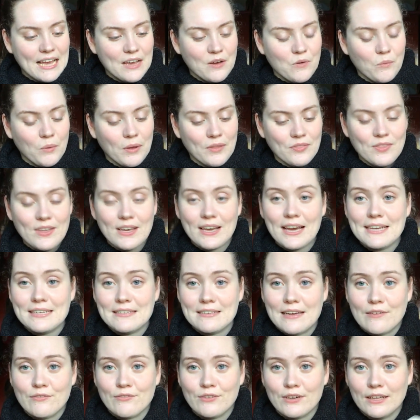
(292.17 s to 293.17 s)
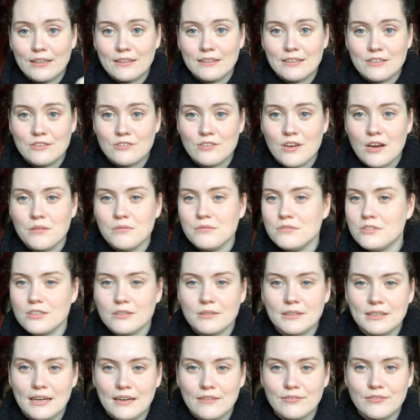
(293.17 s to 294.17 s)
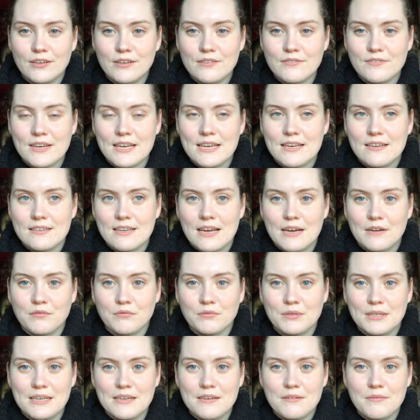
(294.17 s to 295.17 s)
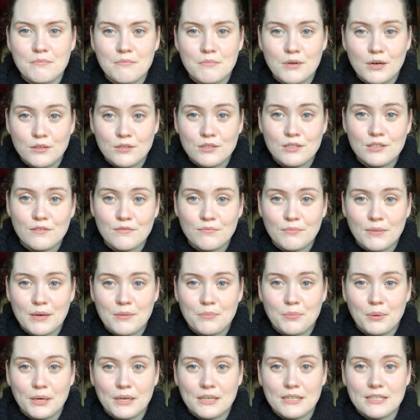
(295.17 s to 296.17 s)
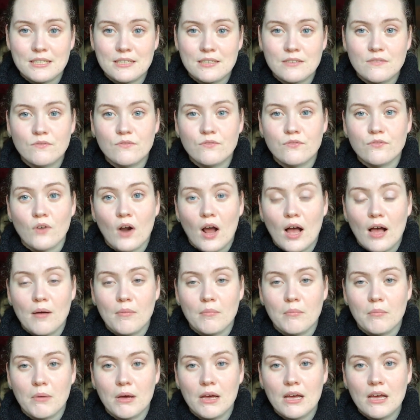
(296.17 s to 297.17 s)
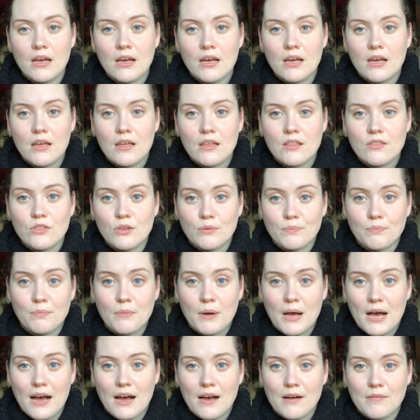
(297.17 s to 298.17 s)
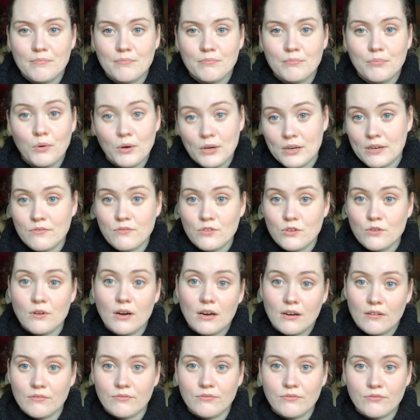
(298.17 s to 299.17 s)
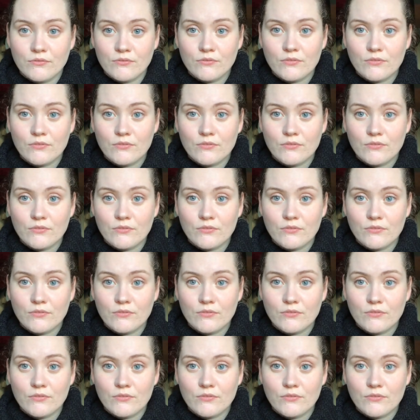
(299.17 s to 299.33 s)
one thing I definitely don't do enough of is I read most of my books from the point of view of